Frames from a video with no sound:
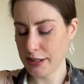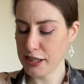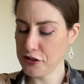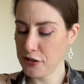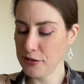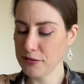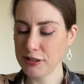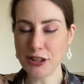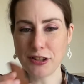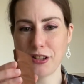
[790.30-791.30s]
they do
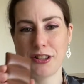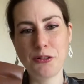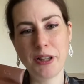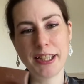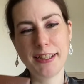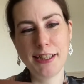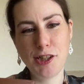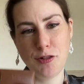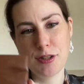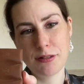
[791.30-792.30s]
look quite
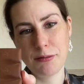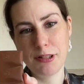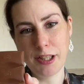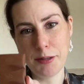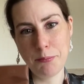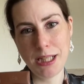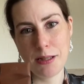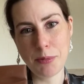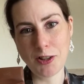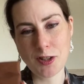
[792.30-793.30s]
cute, like mini
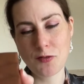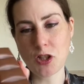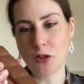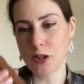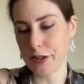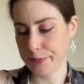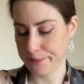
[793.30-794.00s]
bars of chocolate.